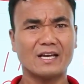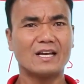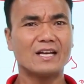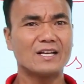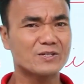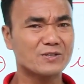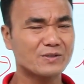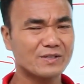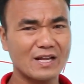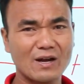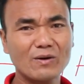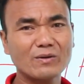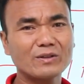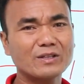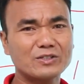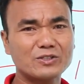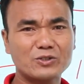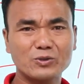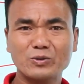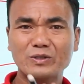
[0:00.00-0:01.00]
So now the
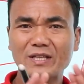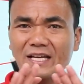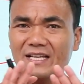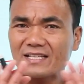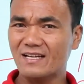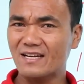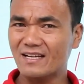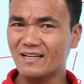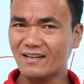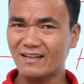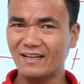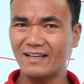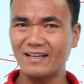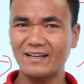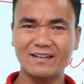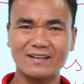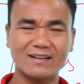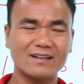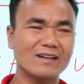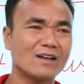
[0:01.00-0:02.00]
two things are
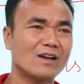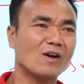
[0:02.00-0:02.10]
clear.